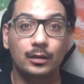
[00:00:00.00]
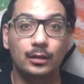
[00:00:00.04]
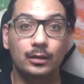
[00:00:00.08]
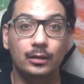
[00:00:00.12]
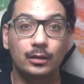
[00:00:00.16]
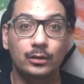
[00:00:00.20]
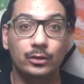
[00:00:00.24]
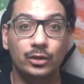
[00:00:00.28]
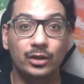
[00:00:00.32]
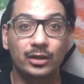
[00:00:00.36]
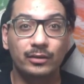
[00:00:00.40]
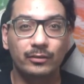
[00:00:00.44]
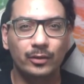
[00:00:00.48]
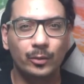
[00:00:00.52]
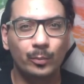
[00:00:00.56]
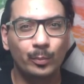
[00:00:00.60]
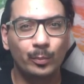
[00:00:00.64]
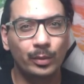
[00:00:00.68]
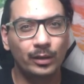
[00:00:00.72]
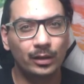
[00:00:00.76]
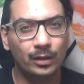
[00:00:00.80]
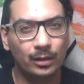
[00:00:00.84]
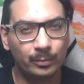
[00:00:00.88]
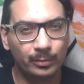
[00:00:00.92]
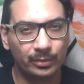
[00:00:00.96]
you give it a
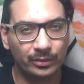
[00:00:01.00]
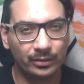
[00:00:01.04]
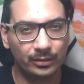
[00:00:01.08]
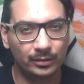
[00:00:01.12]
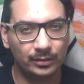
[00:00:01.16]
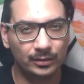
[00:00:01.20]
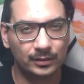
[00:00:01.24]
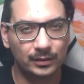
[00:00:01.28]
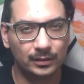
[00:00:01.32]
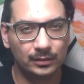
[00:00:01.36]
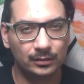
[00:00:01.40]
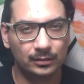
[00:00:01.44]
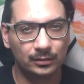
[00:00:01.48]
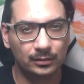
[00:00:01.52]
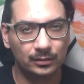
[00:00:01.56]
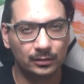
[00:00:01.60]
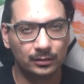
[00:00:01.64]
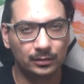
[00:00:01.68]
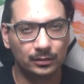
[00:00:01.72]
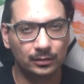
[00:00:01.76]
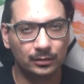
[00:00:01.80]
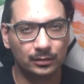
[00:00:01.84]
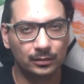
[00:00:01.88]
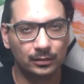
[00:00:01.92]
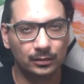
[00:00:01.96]
purpose
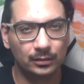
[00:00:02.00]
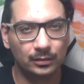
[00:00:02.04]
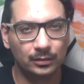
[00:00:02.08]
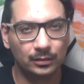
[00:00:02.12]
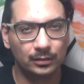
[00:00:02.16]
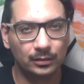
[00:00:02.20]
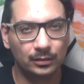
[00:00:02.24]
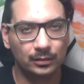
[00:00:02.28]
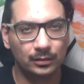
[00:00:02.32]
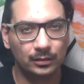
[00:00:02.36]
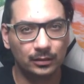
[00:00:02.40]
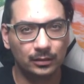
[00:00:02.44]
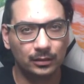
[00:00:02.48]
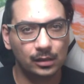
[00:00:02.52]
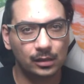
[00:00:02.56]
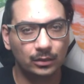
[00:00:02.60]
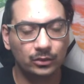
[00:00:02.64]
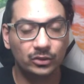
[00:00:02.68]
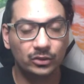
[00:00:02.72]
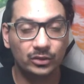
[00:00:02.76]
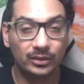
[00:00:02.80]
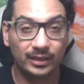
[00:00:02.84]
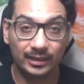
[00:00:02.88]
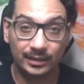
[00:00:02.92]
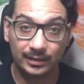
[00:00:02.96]

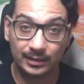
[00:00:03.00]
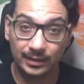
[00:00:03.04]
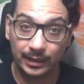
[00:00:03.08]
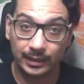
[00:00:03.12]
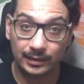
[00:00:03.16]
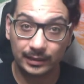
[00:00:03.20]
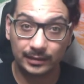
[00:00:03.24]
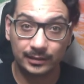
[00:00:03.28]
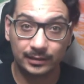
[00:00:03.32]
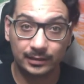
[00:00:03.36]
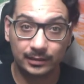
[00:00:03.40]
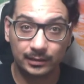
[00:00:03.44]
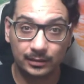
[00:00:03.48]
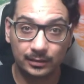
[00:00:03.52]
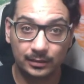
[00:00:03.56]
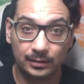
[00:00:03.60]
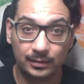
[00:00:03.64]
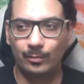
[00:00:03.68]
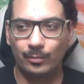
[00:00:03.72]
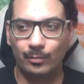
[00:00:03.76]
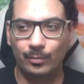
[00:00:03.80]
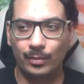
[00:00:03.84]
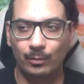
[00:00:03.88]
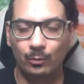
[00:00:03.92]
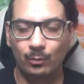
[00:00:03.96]
to exist.
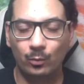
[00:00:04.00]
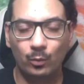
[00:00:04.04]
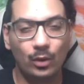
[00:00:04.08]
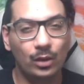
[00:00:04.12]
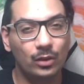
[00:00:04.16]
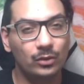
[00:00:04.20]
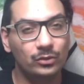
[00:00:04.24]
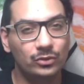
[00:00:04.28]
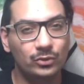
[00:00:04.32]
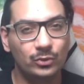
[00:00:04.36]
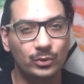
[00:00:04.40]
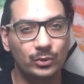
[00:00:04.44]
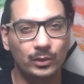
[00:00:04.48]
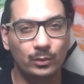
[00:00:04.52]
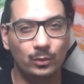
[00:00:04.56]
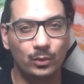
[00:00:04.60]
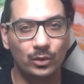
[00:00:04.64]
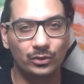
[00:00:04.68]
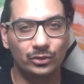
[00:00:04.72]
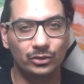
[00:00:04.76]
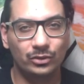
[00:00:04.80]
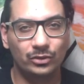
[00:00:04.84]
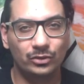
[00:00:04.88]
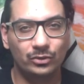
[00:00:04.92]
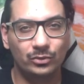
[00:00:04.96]
But what do we
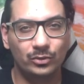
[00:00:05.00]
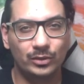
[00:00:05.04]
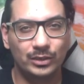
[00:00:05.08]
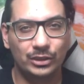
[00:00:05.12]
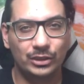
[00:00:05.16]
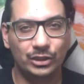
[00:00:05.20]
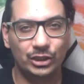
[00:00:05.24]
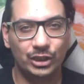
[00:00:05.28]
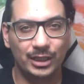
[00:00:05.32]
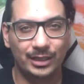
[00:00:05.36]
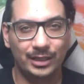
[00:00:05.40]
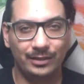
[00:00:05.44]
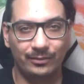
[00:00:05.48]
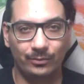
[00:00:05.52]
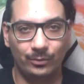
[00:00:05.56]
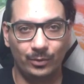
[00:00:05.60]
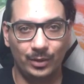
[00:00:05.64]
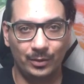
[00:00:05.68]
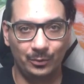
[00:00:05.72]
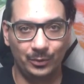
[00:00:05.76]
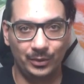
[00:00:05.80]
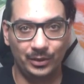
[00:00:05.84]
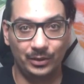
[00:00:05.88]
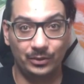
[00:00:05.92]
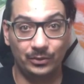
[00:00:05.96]
want to achieve
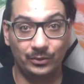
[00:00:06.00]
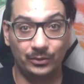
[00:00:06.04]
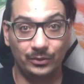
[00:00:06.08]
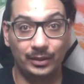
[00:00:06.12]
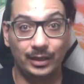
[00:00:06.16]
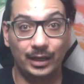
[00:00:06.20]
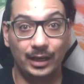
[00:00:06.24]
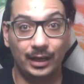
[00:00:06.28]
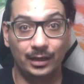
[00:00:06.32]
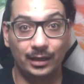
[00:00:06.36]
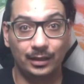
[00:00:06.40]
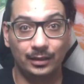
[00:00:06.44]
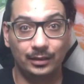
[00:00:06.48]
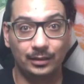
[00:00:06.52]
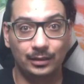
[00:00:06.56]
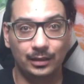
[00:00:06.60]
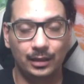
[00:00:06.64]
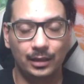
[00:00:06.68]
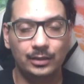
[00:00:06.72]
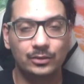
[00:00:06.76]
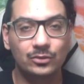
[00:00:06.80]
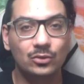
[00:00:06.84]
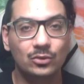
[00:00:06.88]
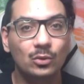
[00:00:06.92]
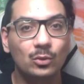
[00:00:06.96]
when we go there?
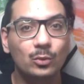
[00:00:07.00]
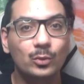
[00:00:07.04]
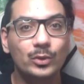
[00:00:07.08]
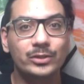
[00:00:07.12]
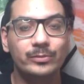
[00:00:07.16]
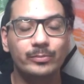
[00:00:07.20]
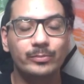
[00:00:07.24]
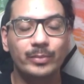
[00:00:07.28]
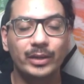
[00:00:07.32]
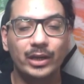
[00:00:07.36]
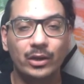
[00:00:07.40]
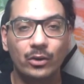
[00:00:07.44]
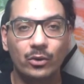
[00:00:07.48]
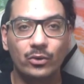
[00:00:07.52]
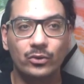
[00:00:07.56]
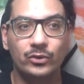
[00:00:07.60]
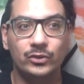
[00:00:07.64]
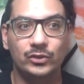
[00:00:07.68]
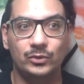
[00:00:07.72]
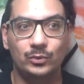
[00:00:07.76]
It's always because